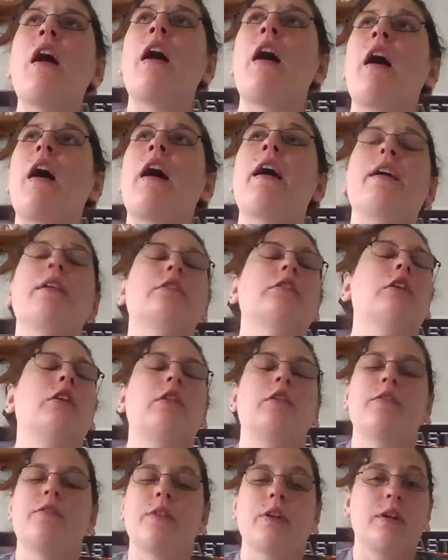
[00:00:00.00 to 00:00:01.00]
I
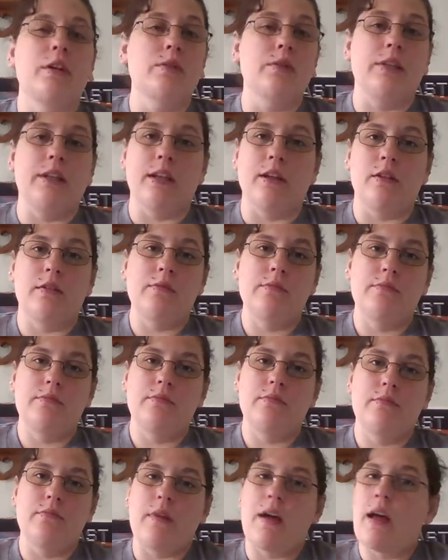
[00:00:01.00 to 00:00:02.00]
love a good deal.
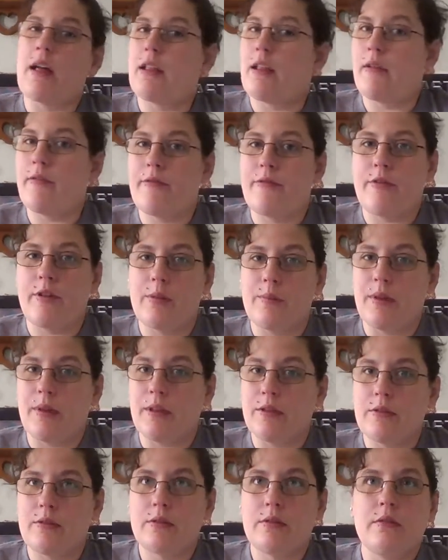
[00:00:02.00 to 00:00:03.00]
I love
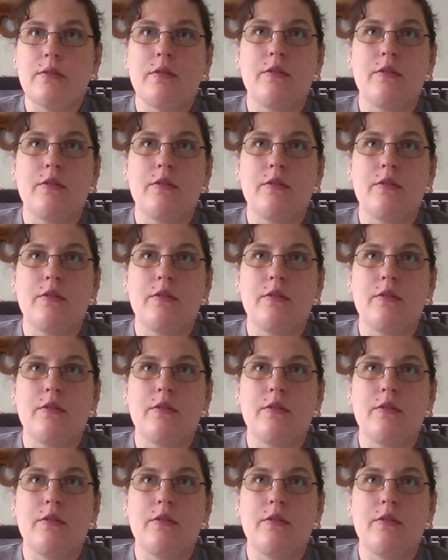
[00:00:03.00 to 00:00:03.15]
freebies.